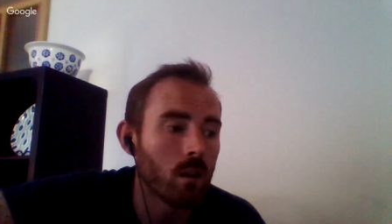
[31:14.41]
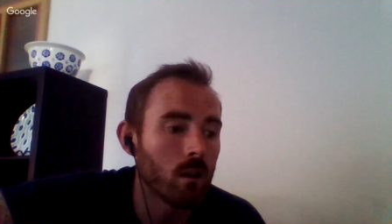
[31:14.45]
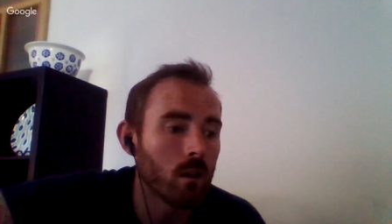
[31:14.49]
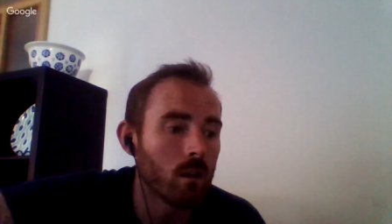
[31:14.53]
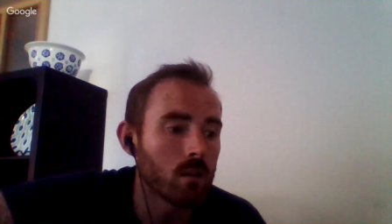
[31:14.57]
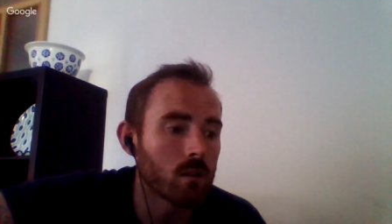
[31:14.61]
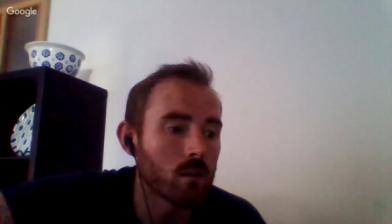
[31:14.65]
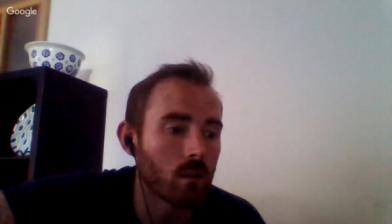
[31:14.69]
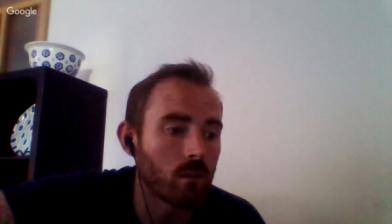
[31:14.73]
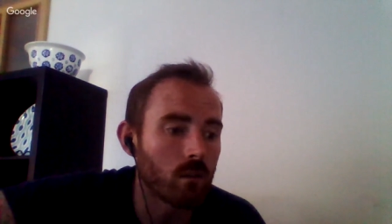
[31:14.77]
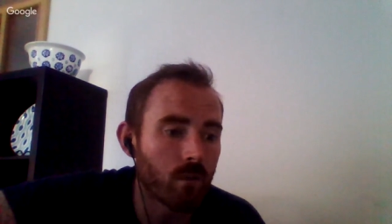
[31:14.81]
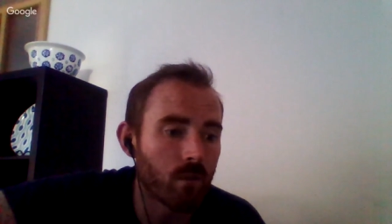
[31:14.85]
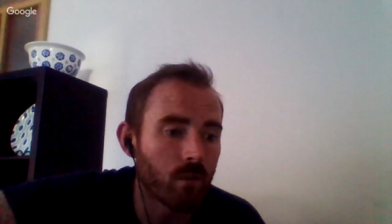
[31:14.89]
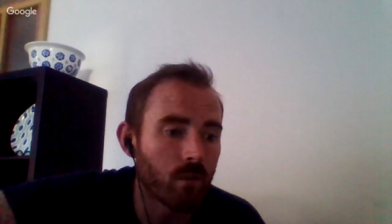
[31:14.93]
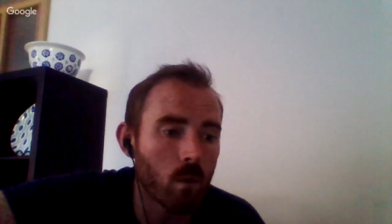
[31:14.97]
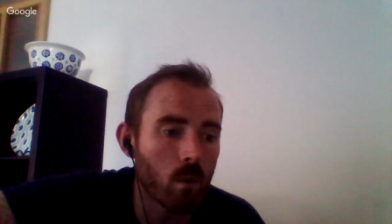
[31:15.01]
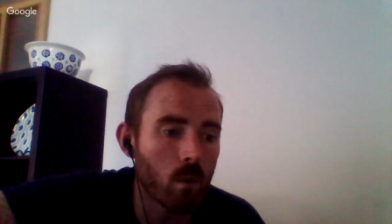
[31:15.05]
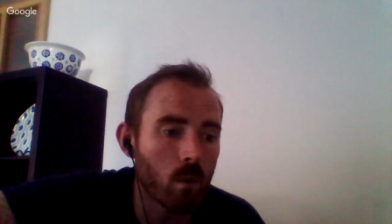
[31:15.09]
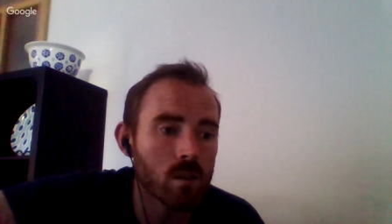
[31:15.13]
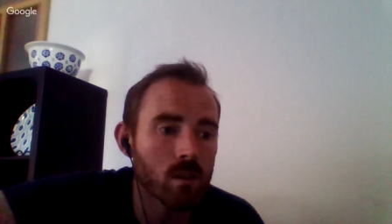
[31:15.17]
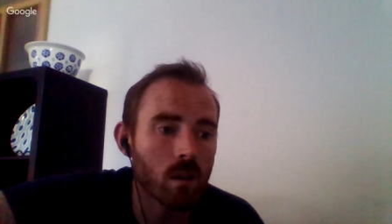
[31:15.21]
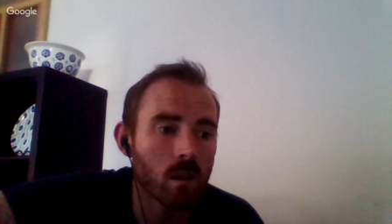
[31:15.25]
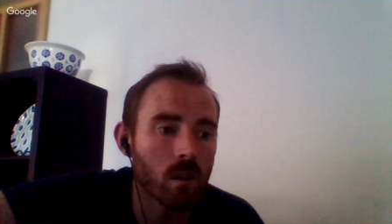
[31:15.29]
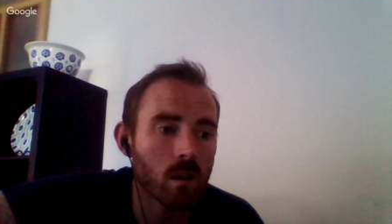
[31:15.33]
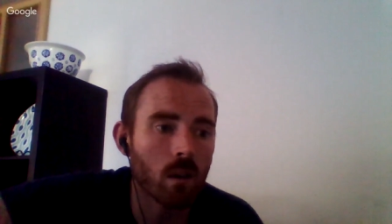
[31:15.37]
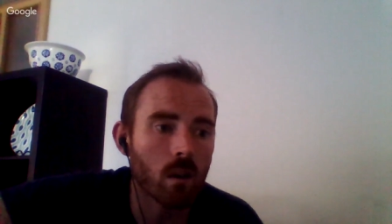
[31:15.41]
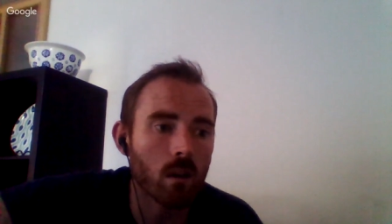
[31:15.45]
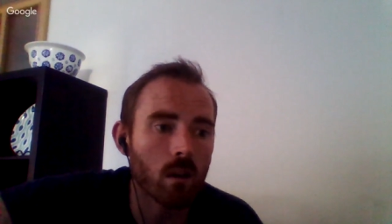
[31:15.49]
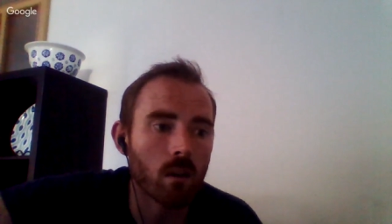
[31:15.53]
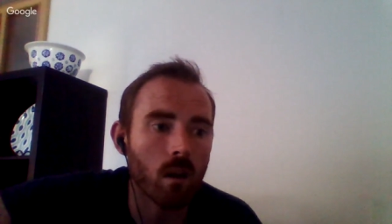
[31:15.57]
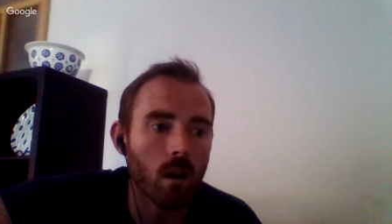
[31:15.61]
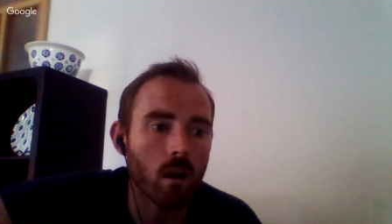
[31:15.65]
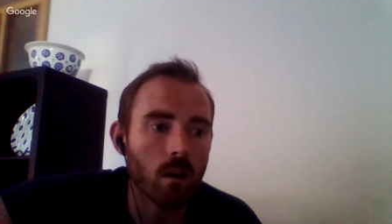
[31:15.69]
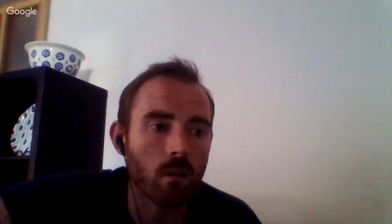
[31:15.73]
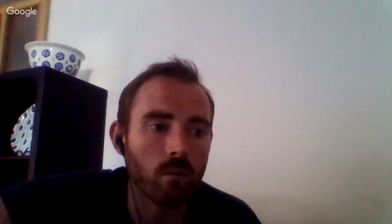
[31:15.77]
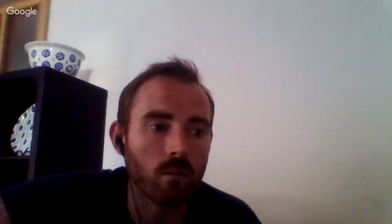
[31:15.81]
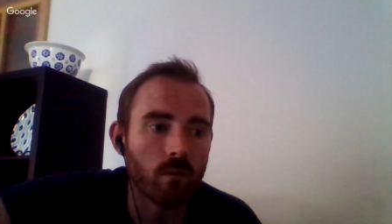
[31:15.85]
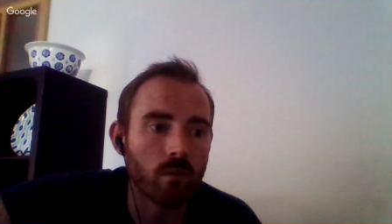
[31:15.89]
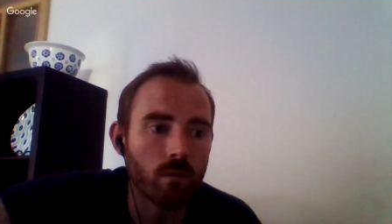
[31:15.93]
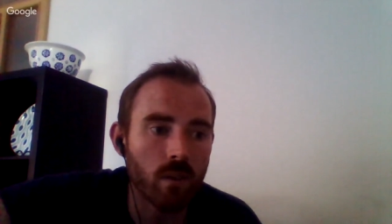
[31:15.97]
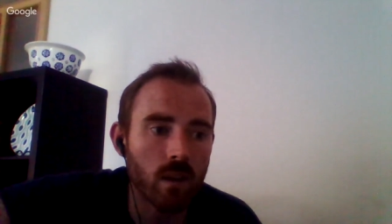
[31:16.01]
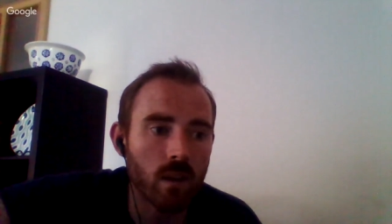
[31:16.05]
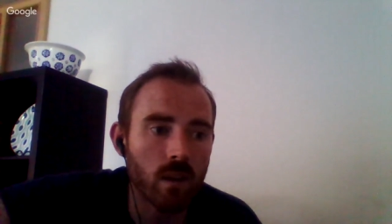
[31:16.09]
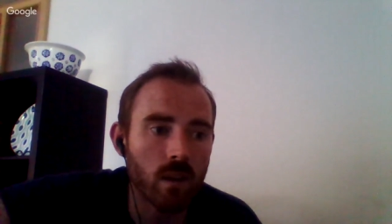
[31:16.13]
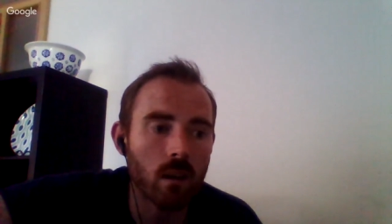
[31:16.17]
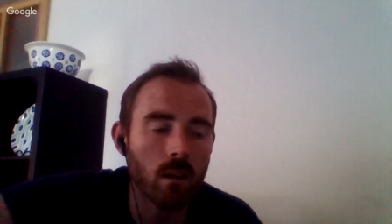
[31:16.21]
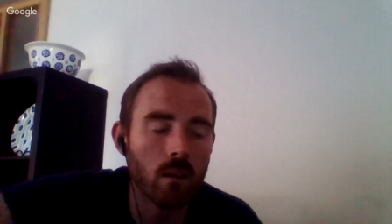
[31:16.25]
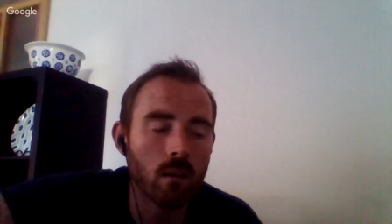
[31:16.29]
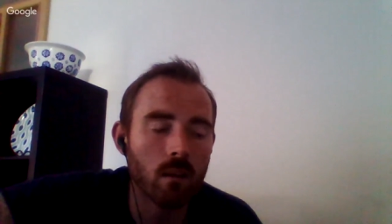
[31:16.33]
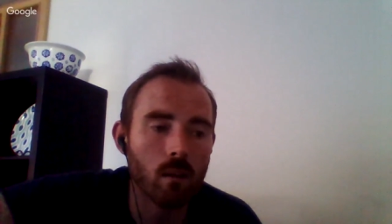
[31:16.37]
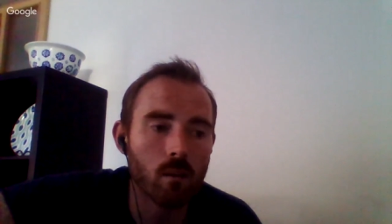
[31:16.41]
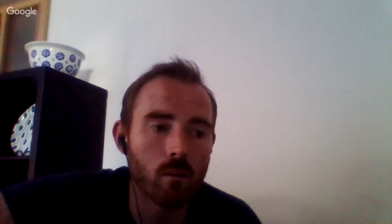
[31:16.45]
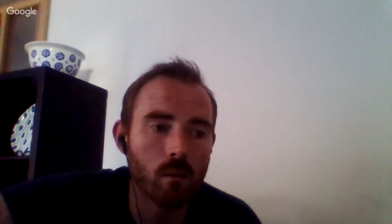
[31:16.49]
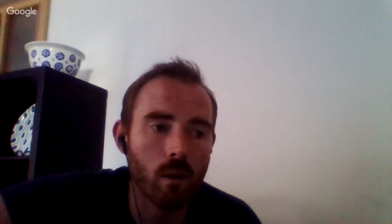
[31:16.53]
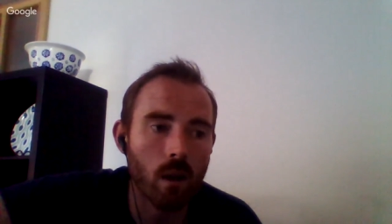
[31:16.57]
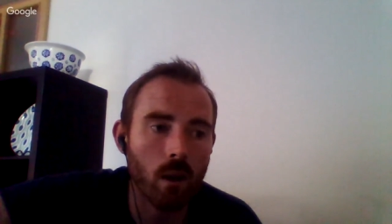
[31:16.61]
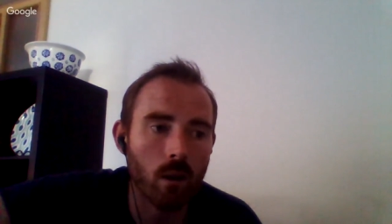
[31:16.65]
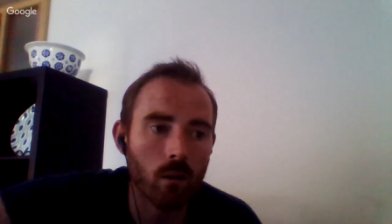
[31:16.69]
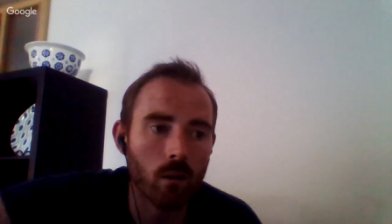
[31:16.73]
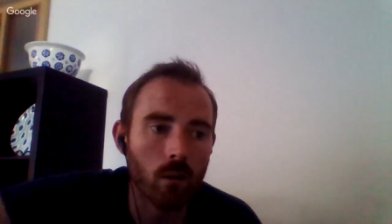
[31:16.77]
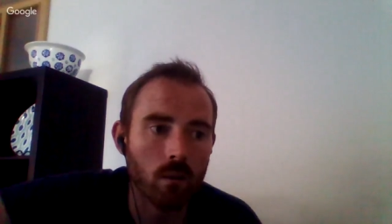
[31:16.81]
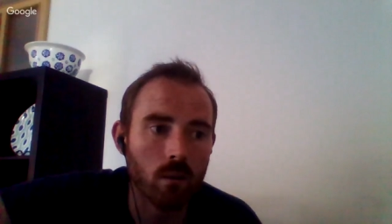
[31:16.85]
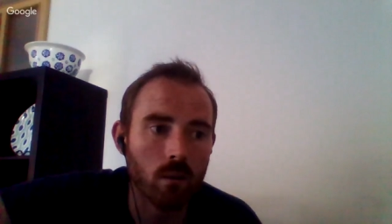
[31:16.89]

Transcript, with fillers: So focus on on, on feet in the ground.